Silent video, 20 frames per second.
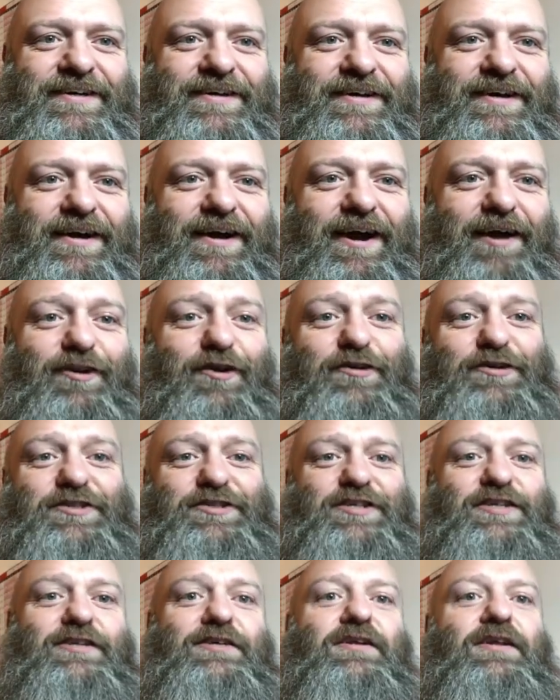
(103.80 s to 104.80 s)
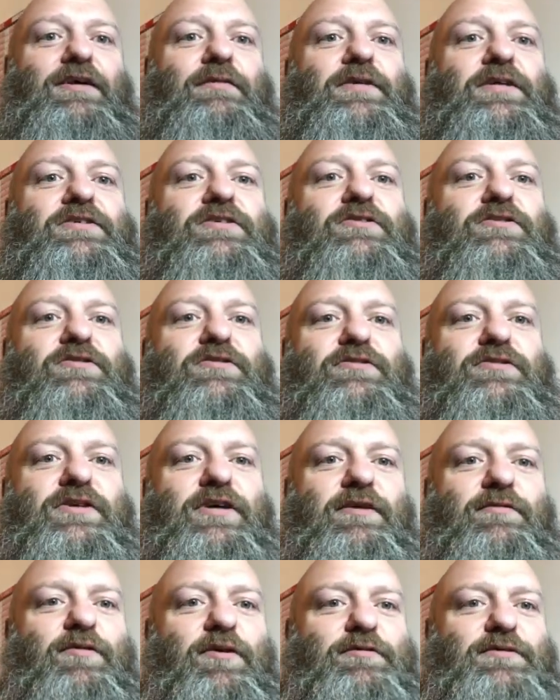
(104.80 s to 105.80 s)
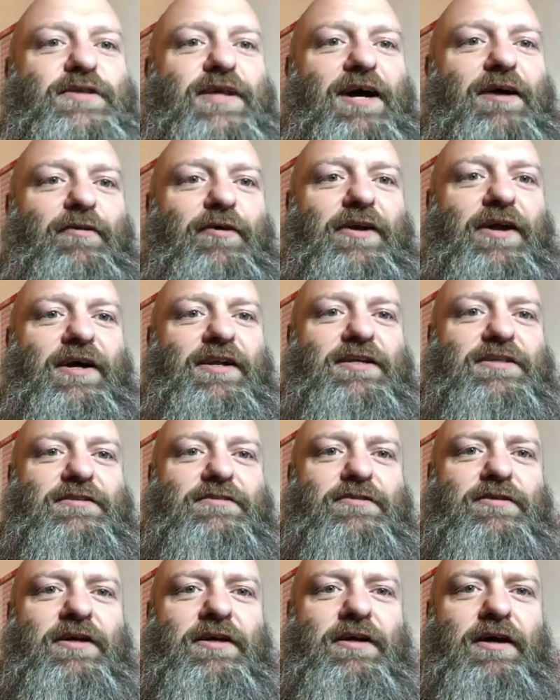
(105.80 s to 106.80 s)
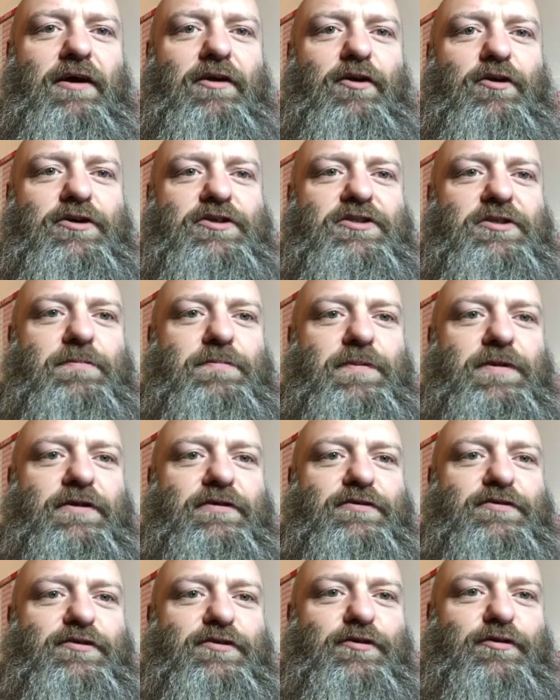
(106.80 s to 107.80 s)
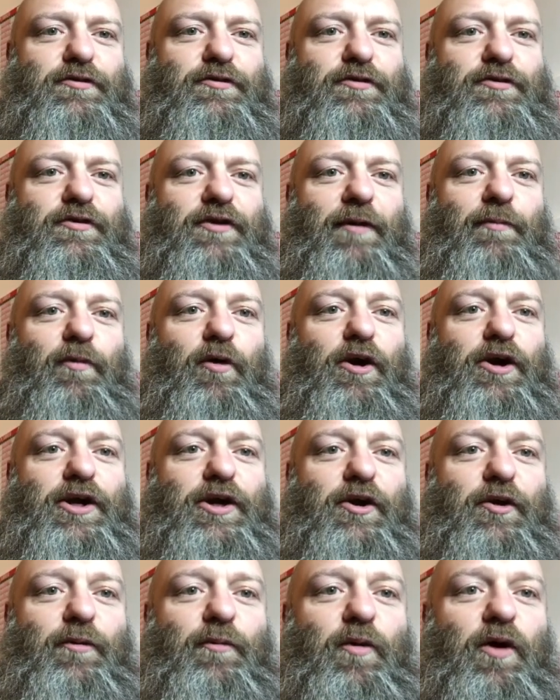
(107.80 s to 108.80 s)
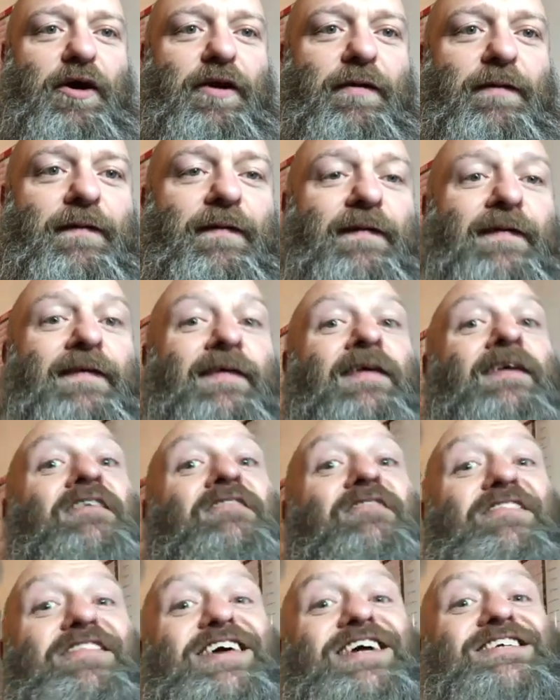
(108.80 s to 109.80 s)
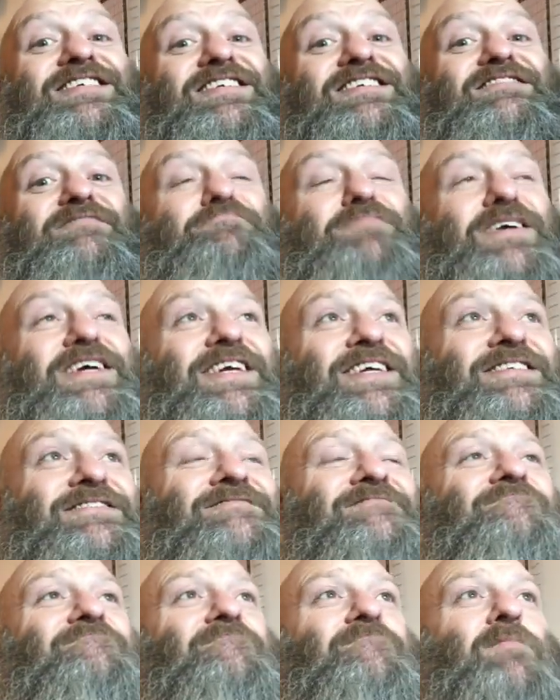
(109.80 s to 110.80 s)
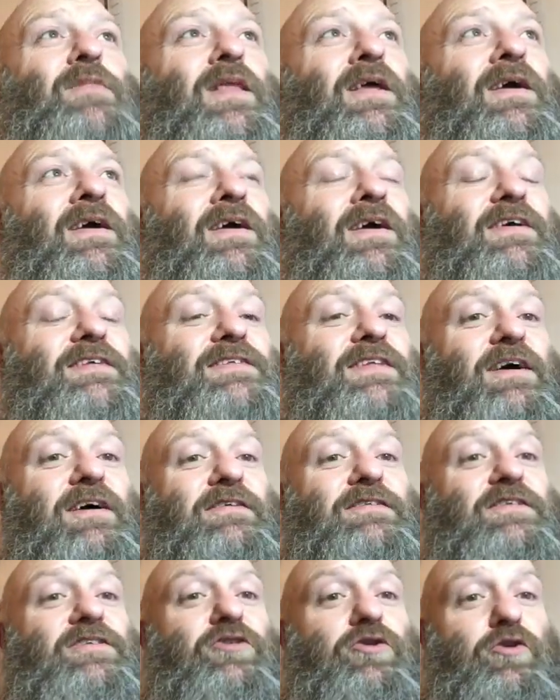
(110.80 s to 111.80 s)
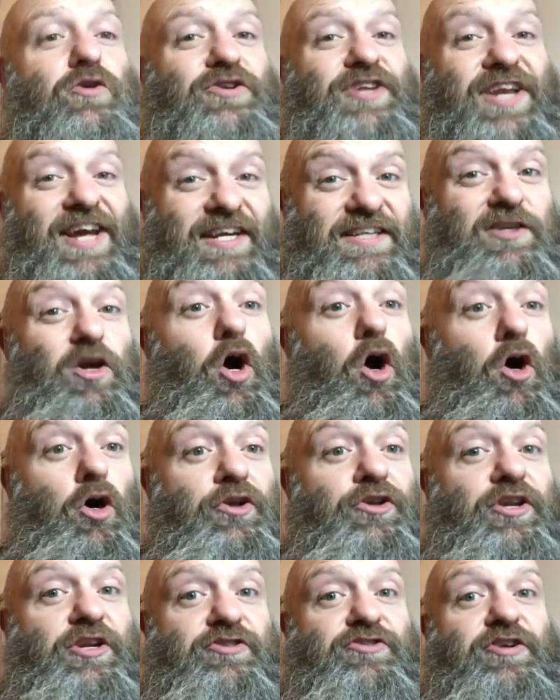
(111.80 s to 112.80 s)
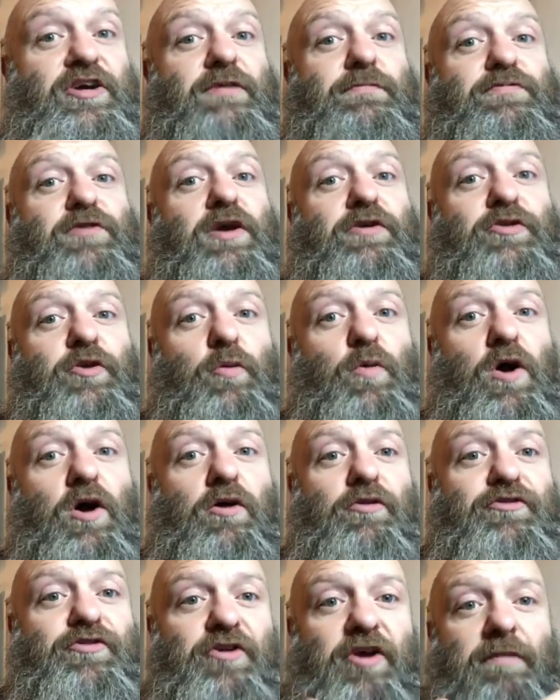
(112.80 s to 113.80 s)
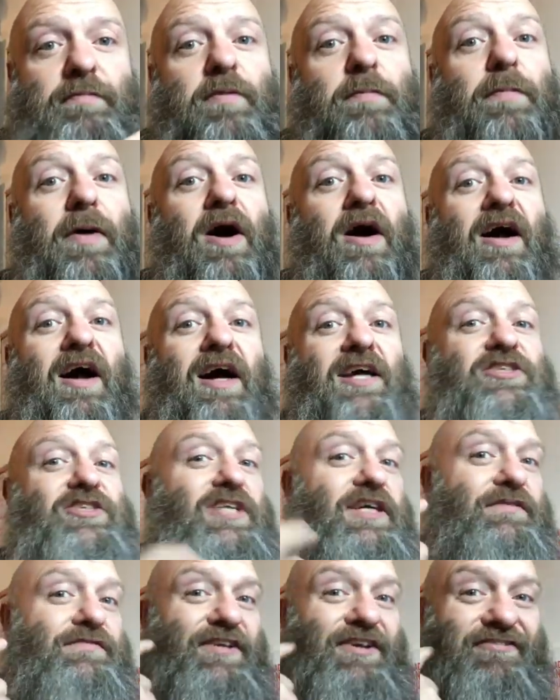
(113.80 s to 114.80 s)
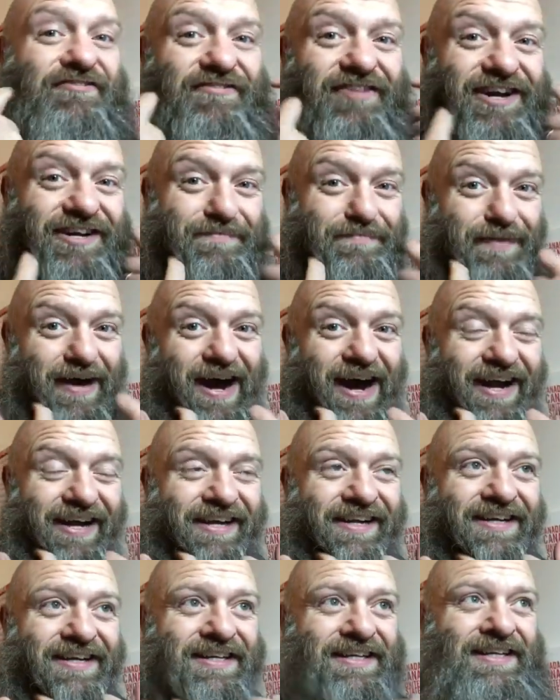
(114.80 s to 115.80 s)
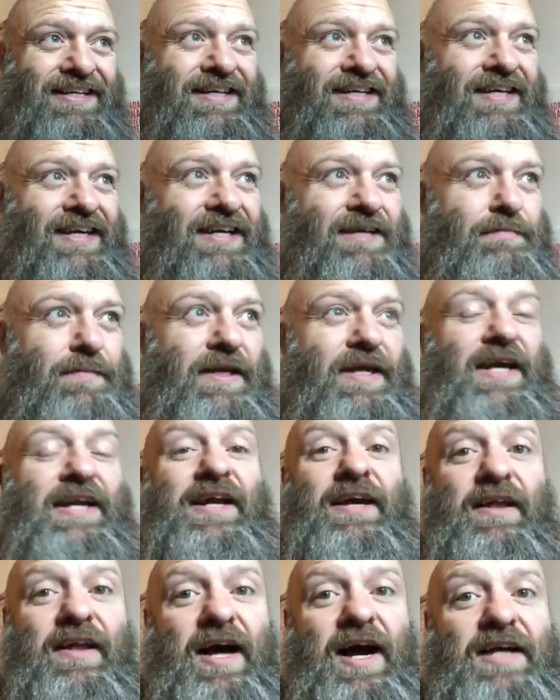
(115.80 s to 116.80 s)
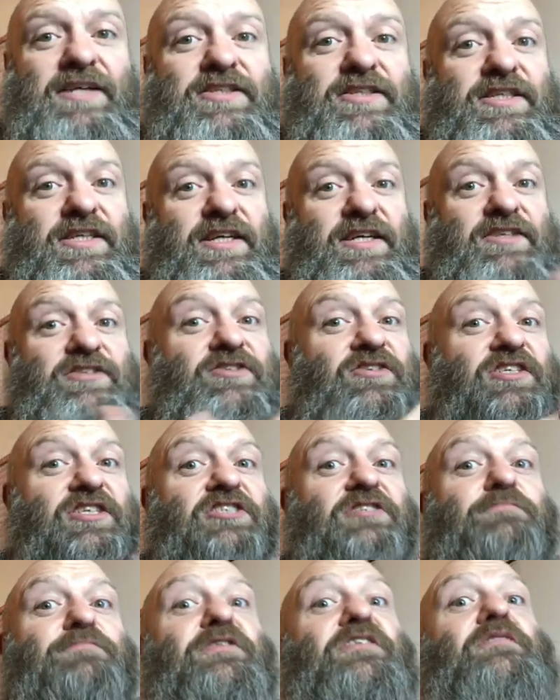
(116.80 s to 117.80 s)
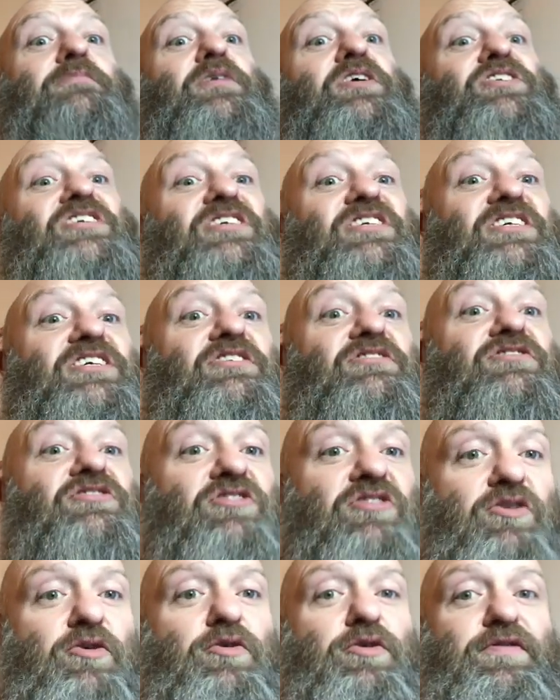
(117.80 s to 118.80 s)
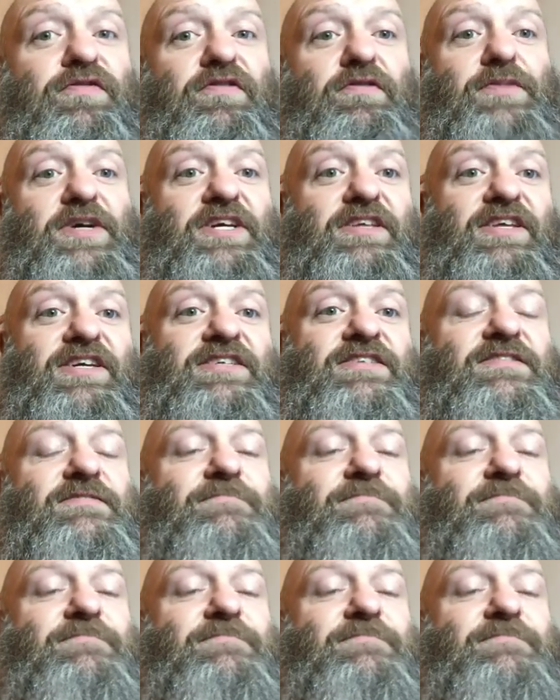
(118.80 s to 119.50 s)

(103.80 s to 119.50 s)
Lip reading: How long's the... Let me scroll down. What was that one, Alex? How long is the beard growth? I'm working on one. This has been... I started growing this on the trip, round the world trip, but I shaved it right back at the beginning of last year. So this is pretty much a year's growth for me, this.